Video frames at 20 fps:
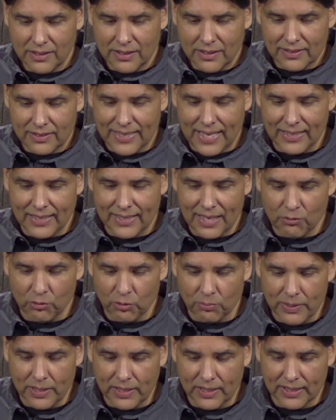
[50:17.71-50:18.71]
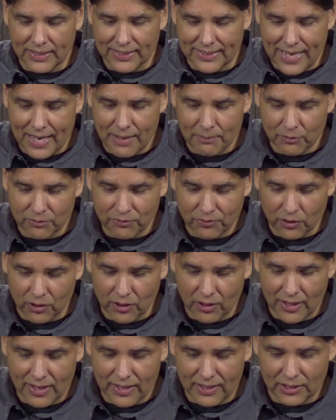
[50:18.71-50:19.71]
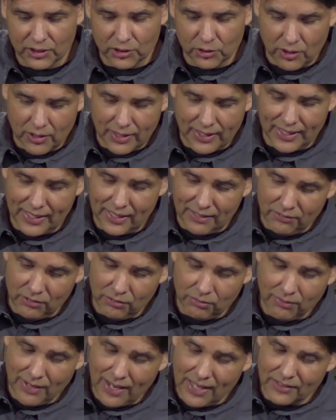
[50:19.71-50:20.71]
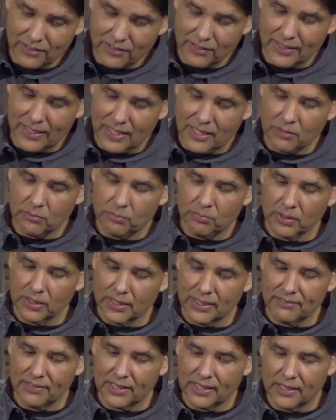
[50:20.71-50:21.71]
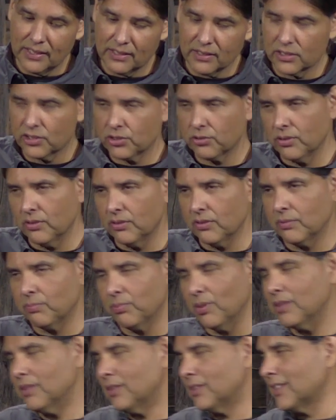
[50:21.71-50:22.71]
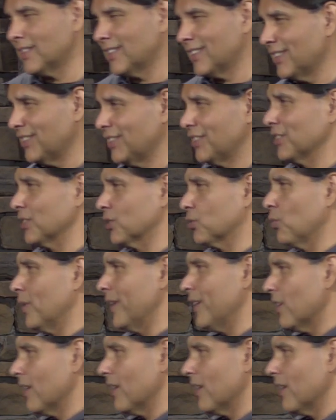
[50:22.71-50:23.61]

Then they will be condemned for enjoying evil rather than believing the truth. Brothers and sisters, we are